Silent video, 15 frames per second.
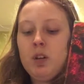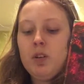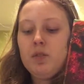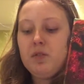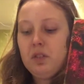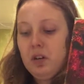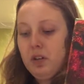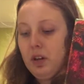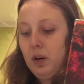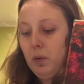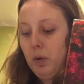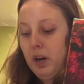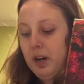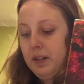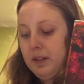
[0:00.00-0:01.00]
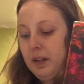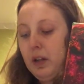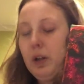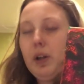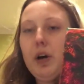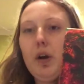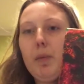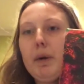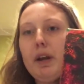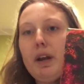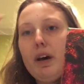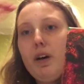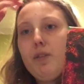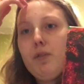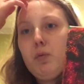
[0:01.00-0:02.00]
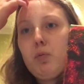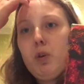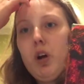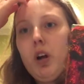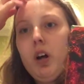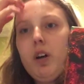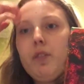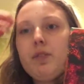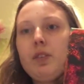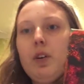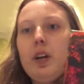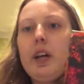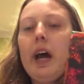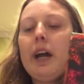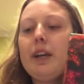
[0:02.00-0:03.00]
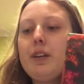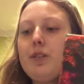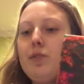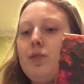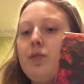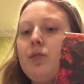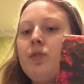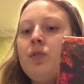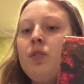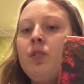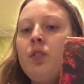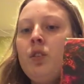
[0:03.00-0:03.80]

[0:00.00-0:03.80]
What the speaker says: so there was a little bit of runoff, so I had to use